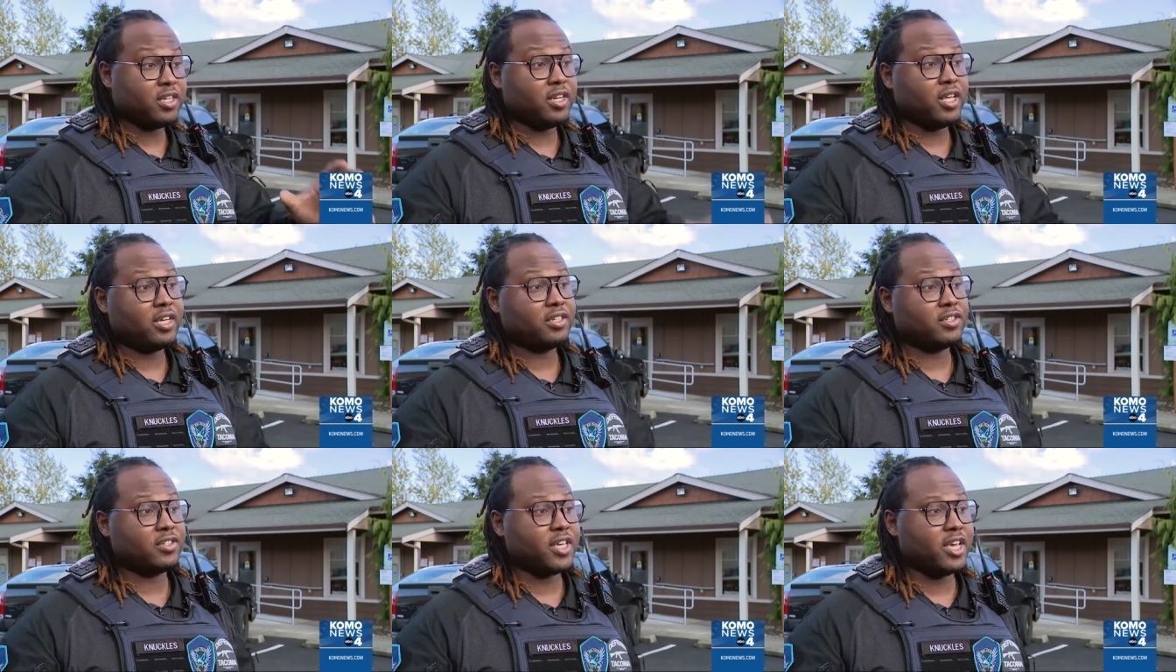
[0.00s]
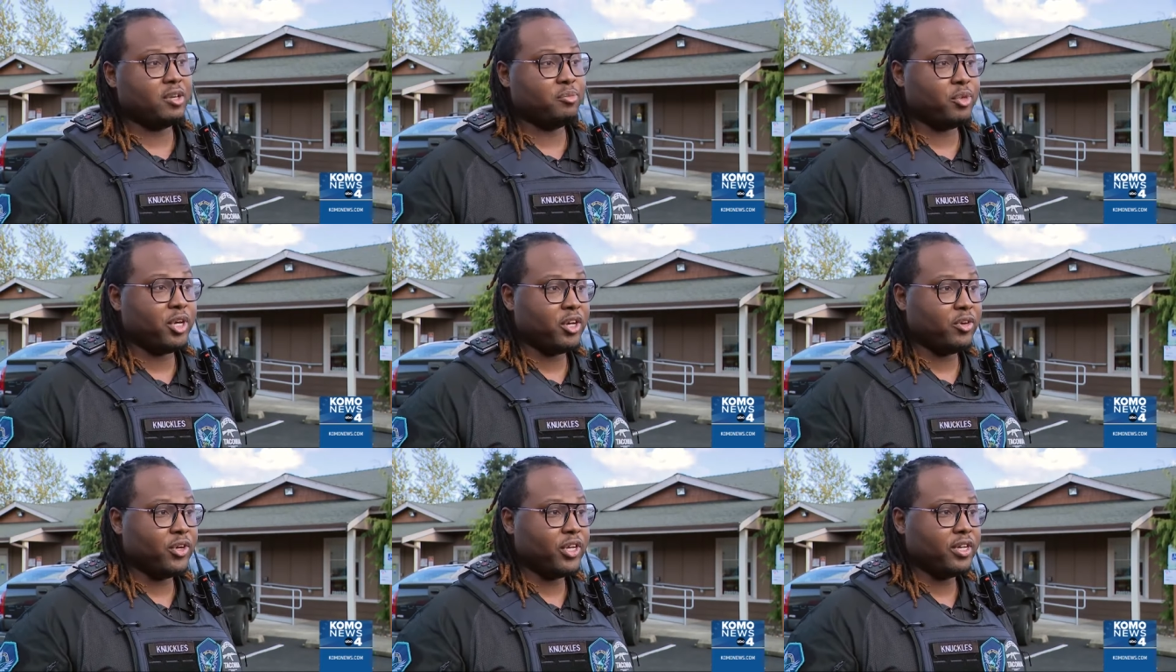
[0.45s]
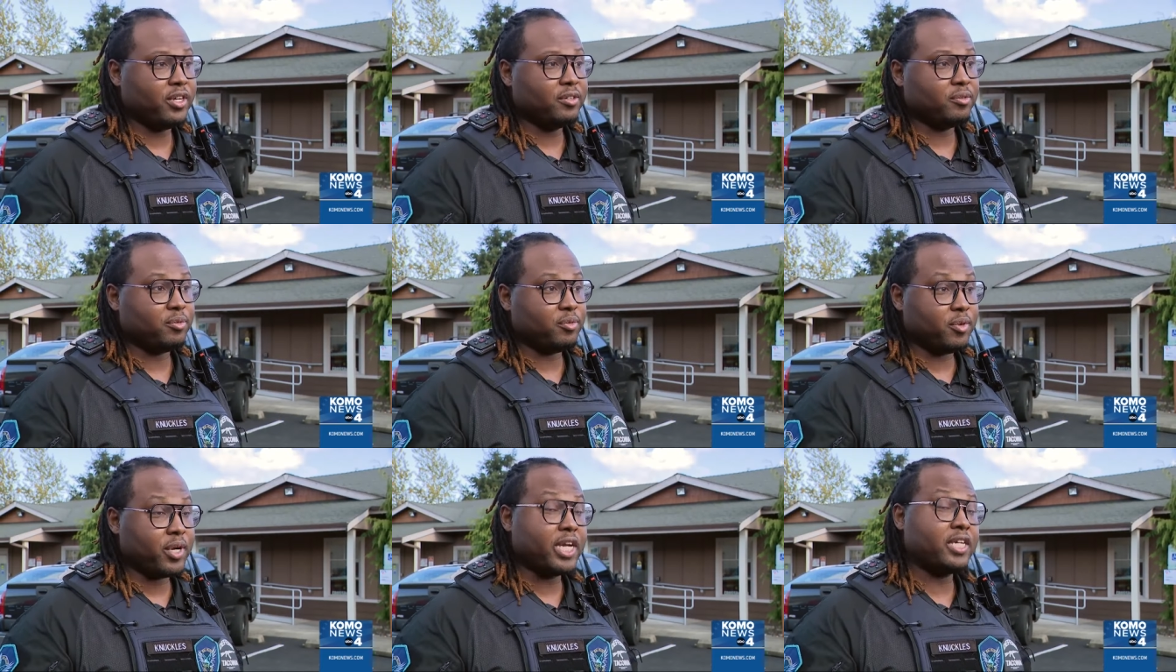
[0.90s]
in that same area,
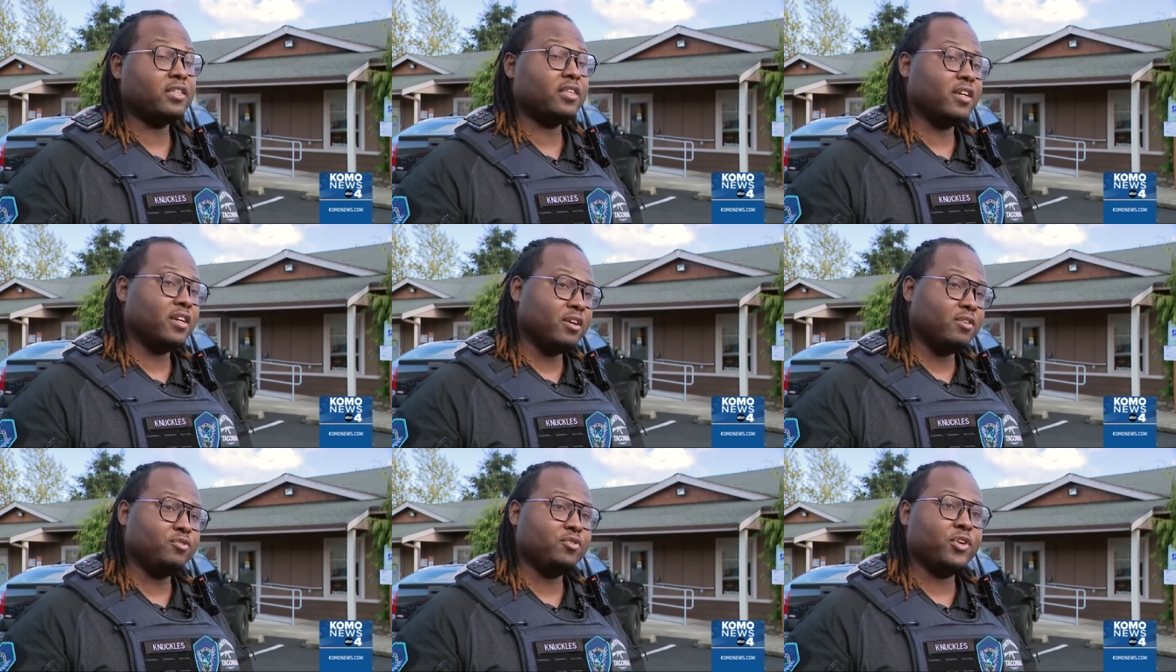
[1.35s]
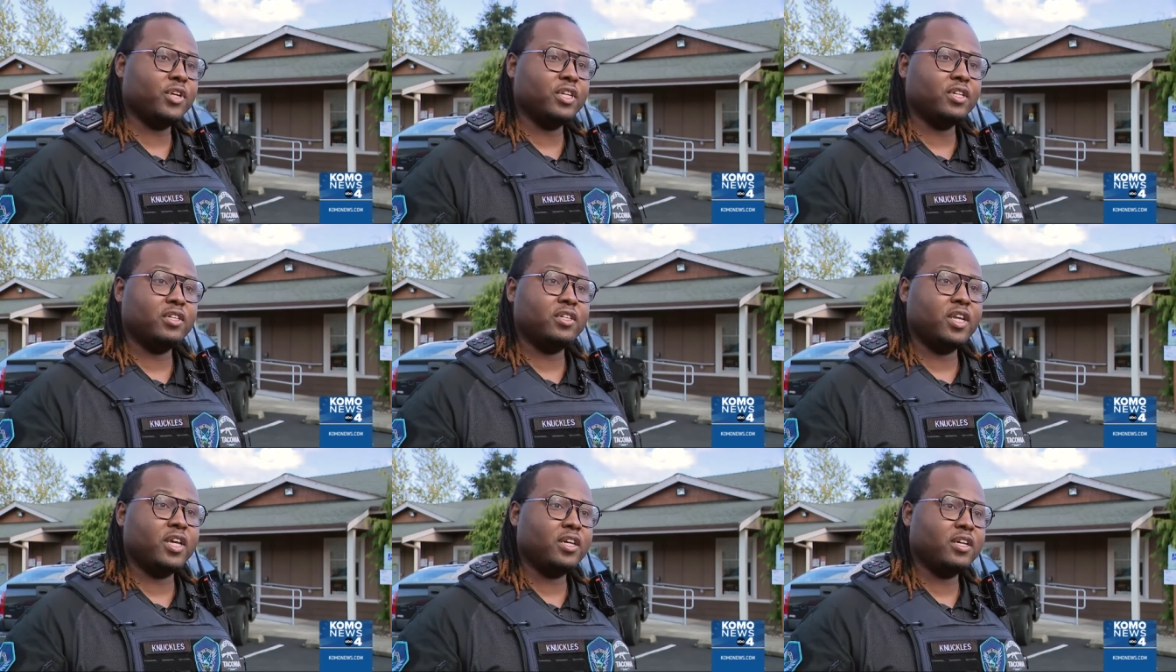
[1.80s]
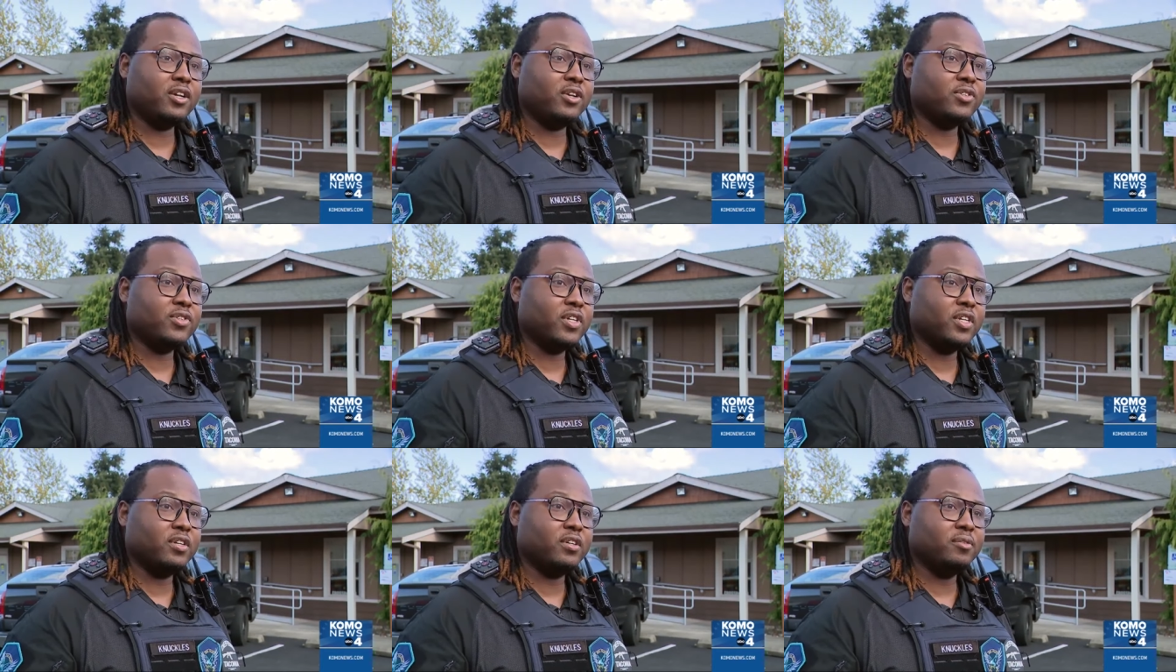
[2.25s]
right there in front of the daycare
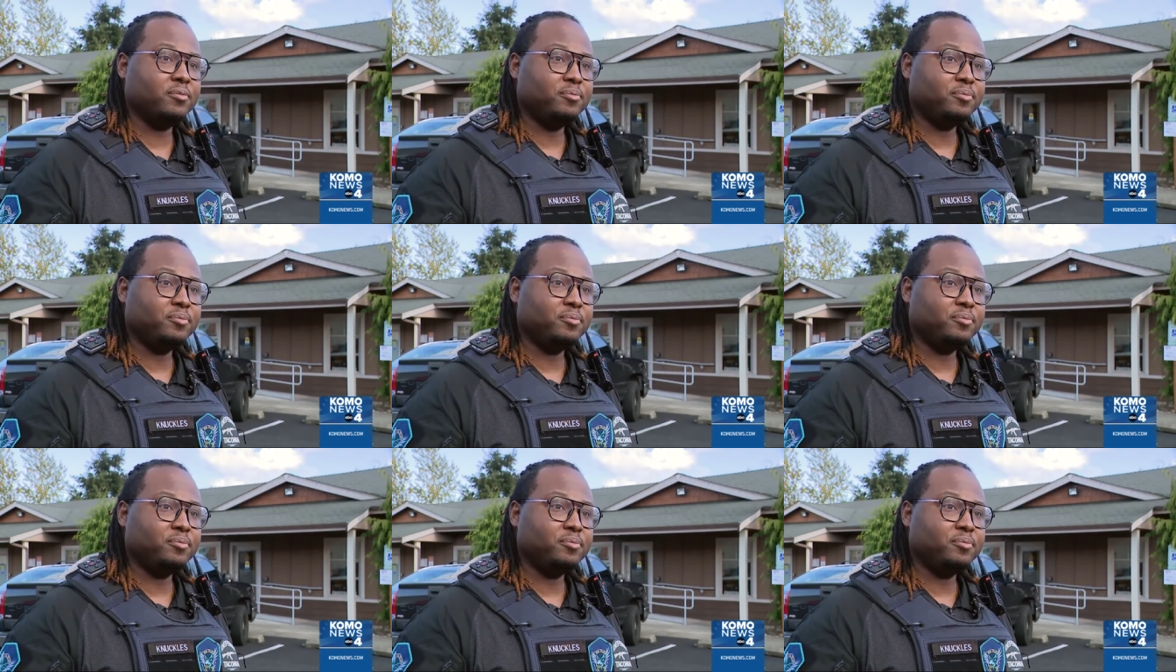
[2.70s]
center.